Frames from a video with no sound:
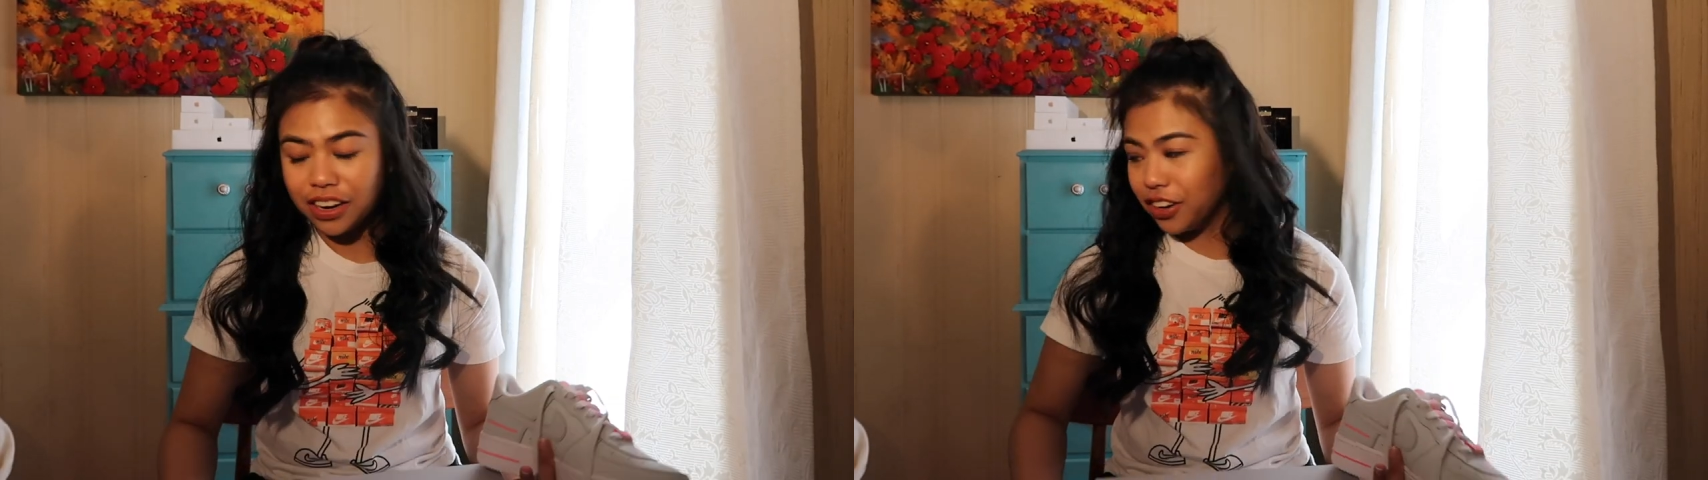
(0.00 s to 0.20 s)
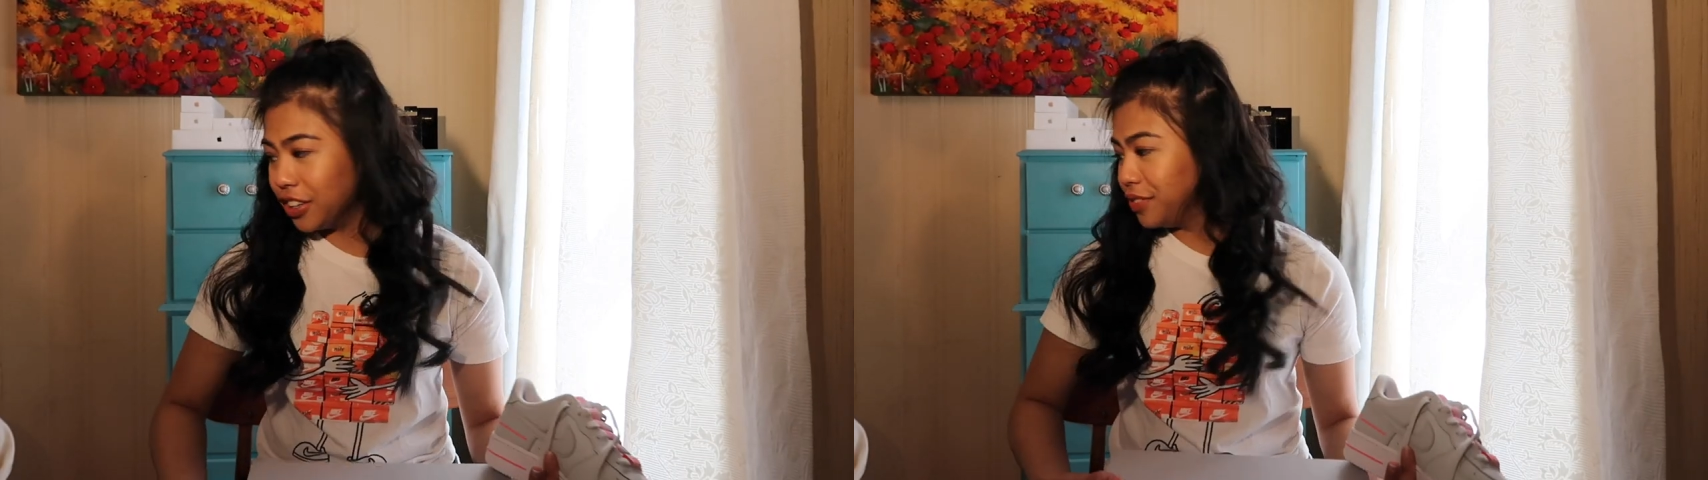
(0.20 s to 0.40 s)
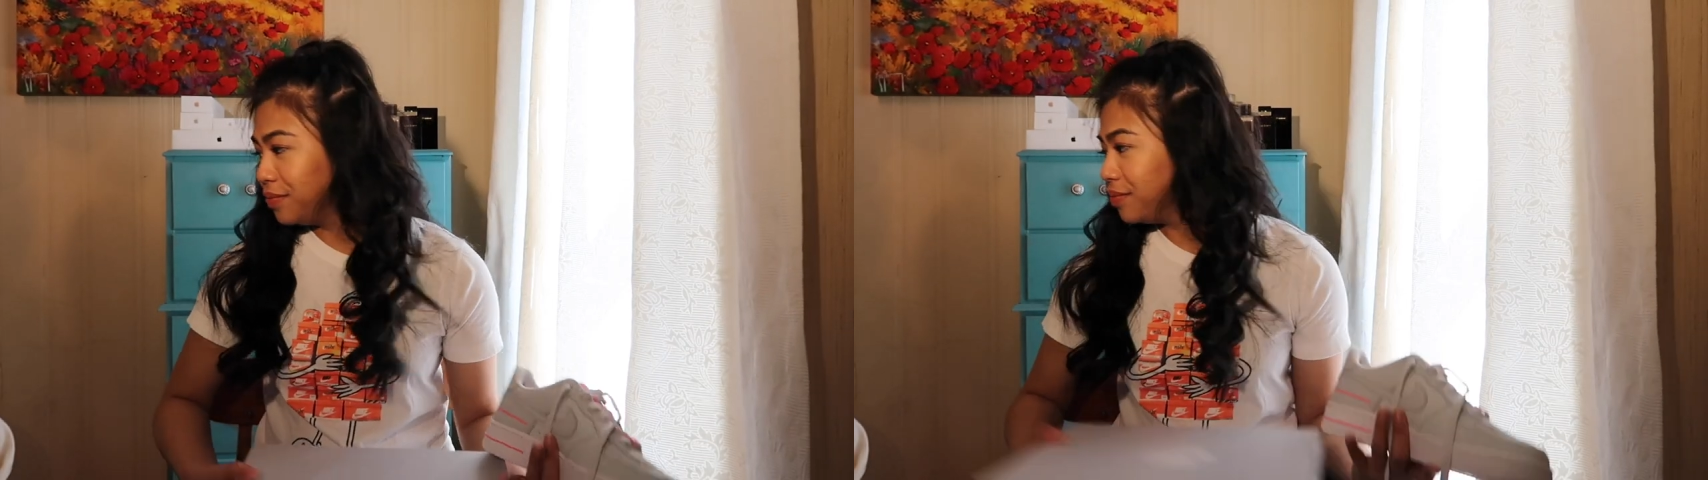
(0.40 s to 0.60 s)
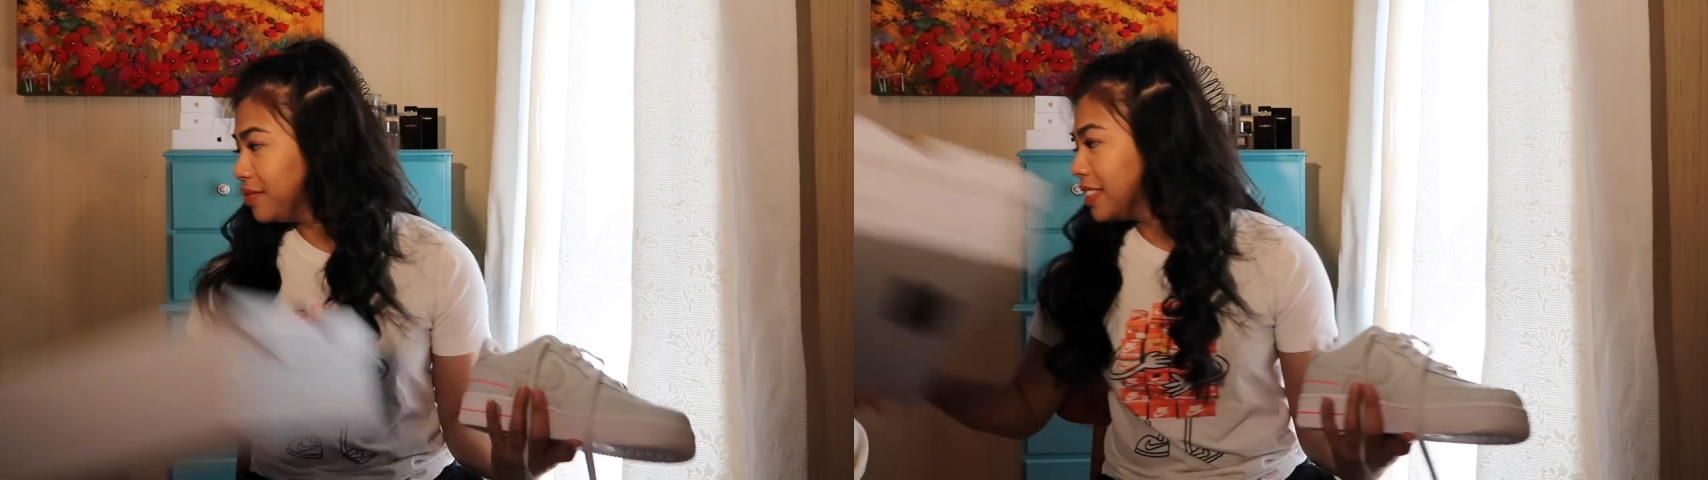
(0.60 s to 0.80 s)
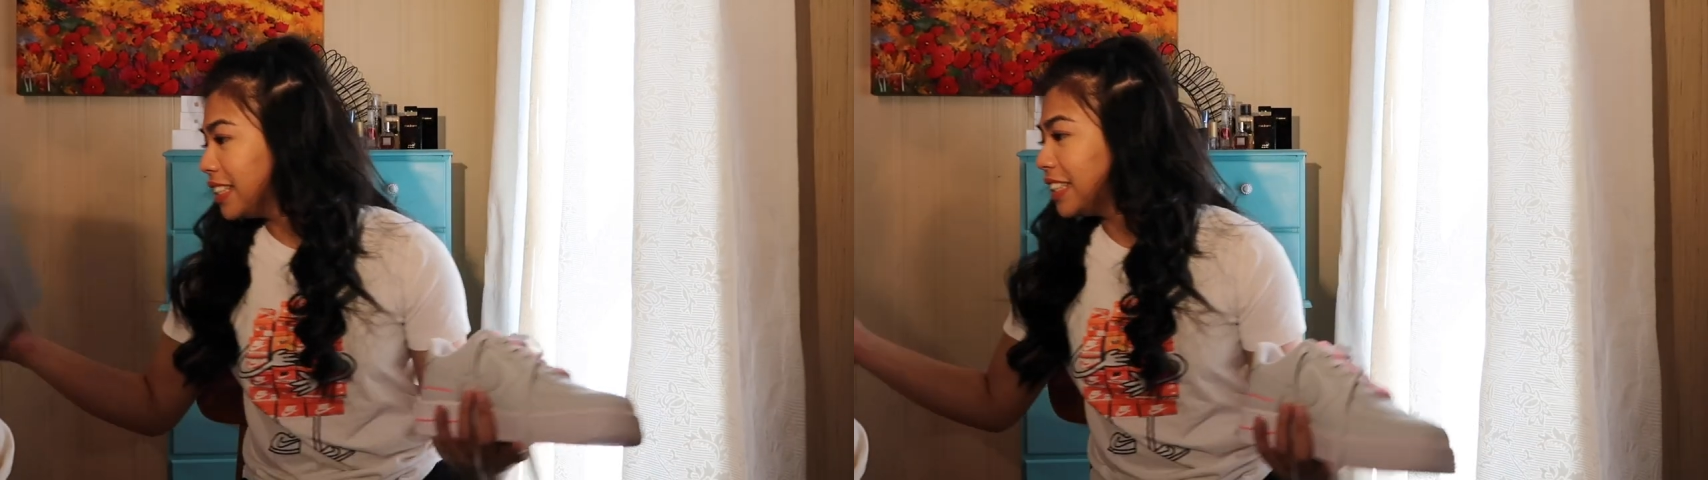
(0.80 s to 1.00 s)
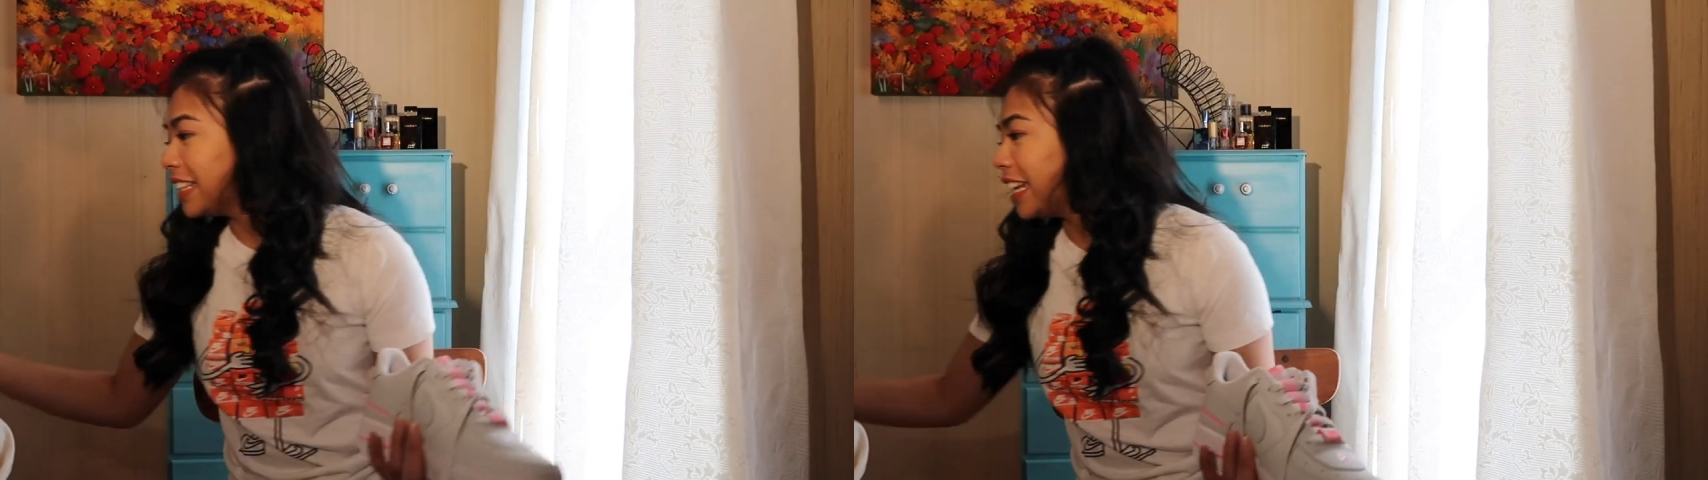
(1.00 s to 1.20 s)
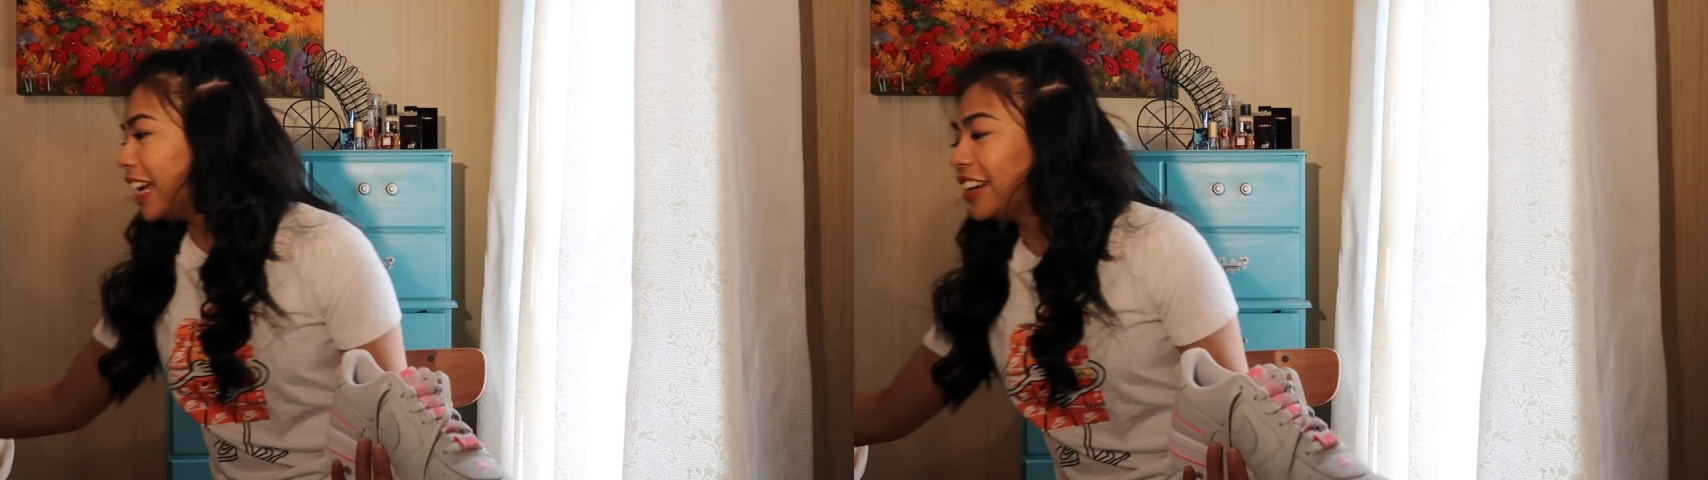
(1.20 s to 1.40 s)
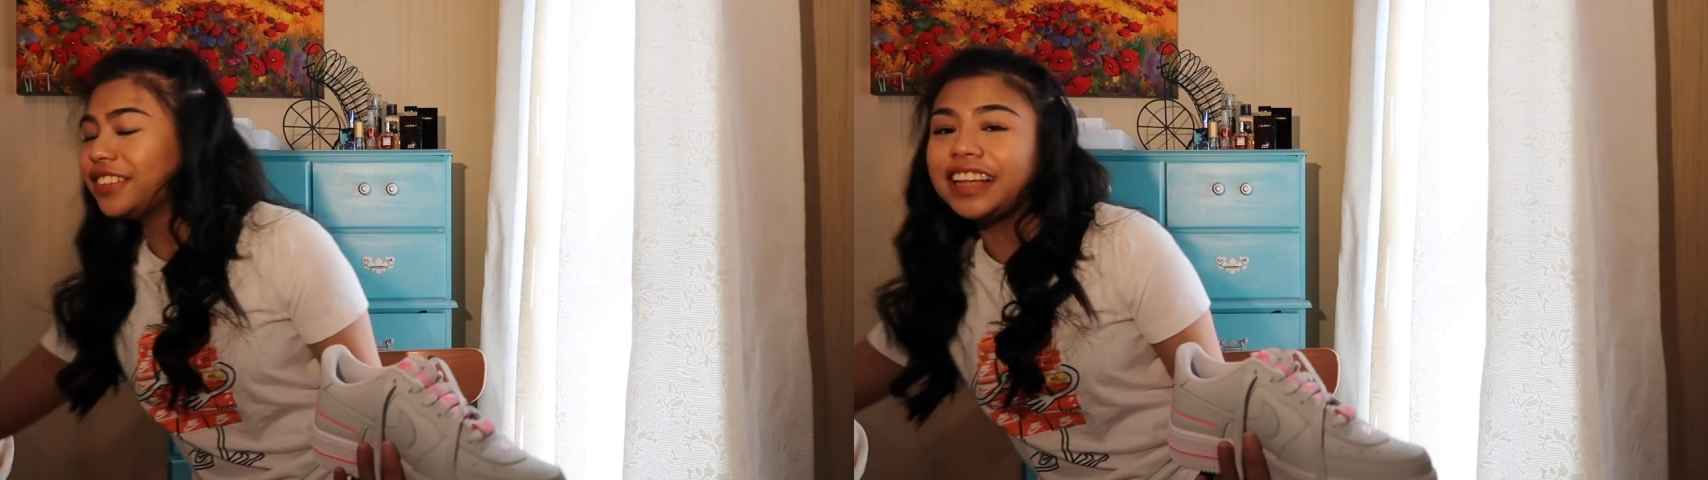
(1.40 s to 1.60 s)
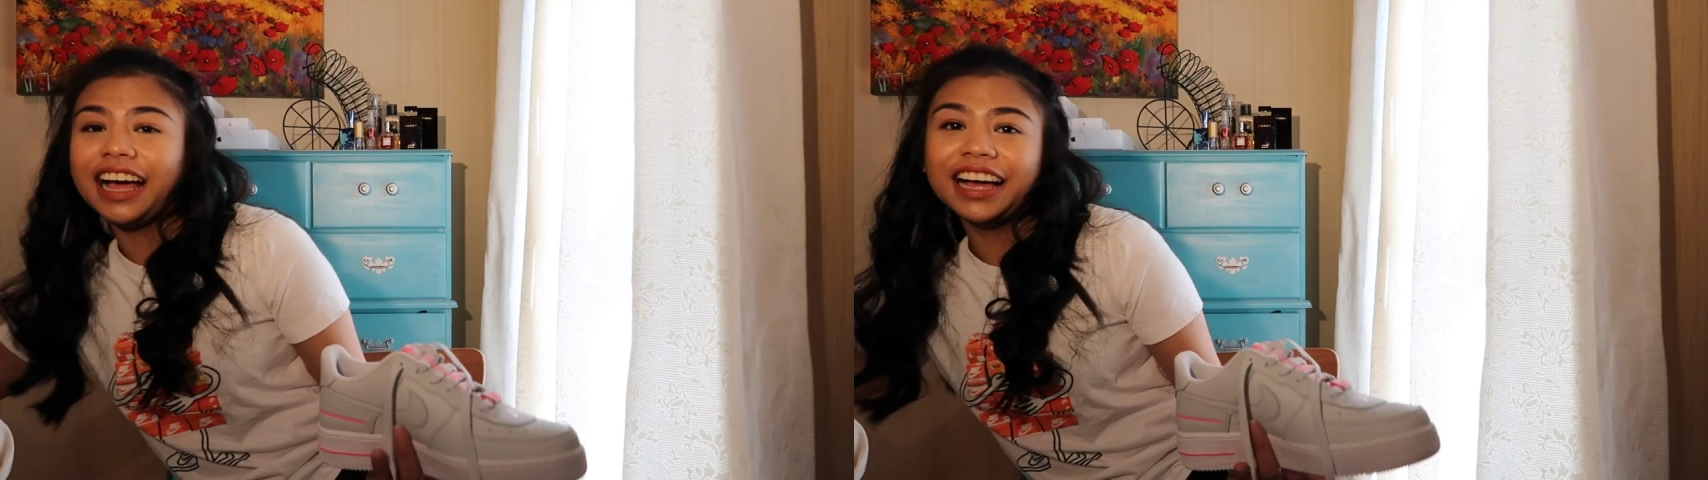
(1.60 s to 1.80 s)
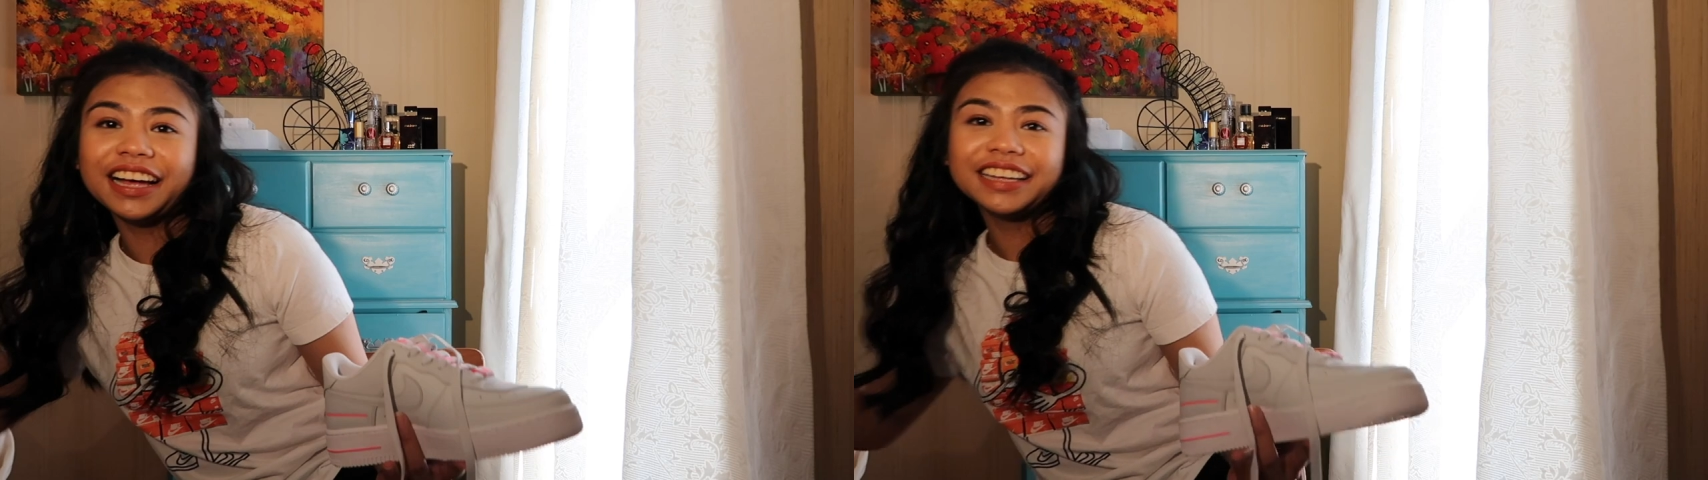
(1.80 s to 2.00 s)
on. Try ko
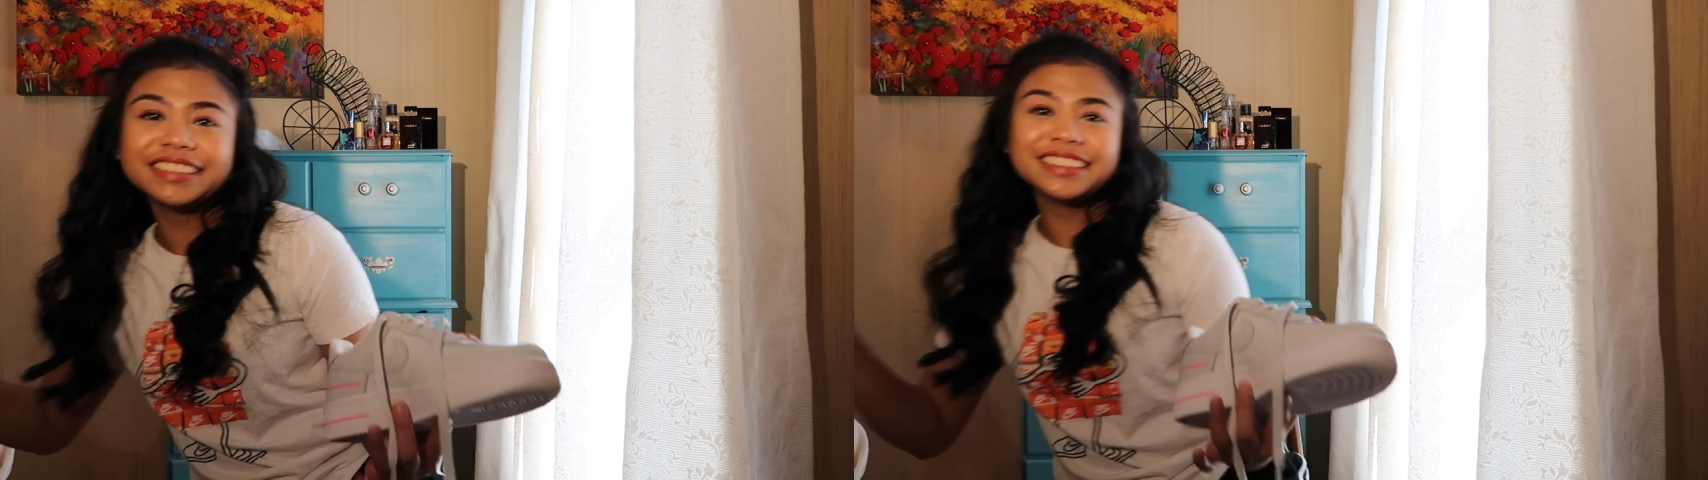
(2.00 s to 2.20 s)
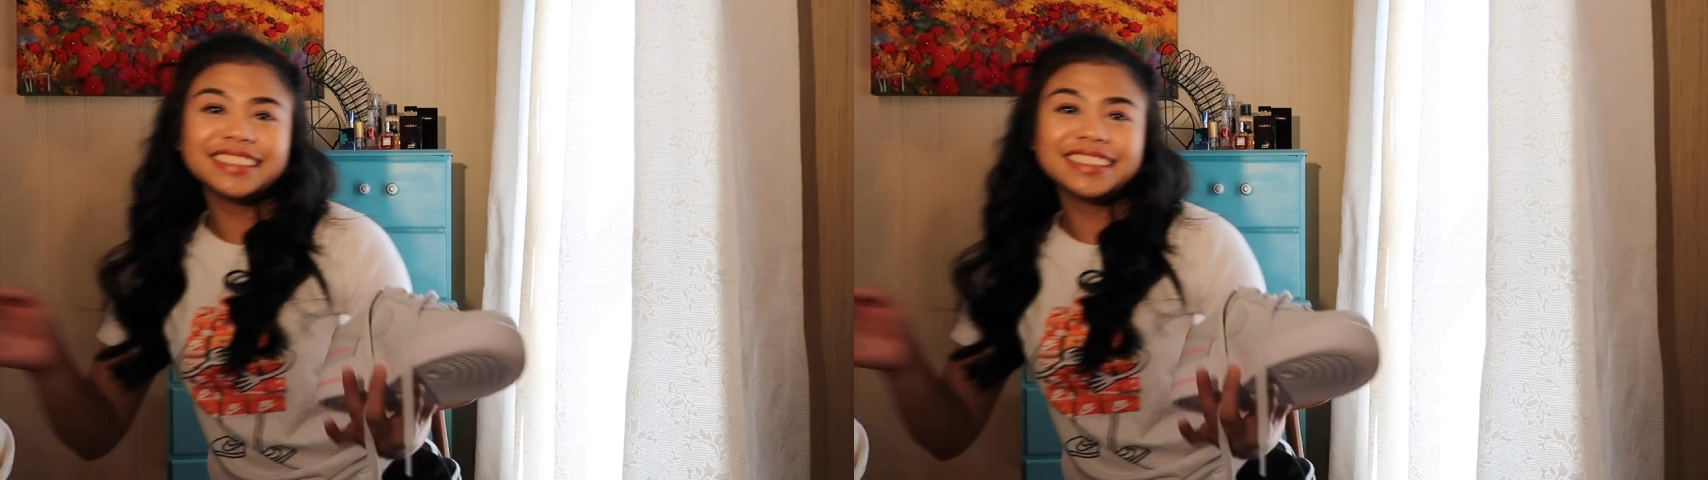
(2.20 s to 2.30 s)
na.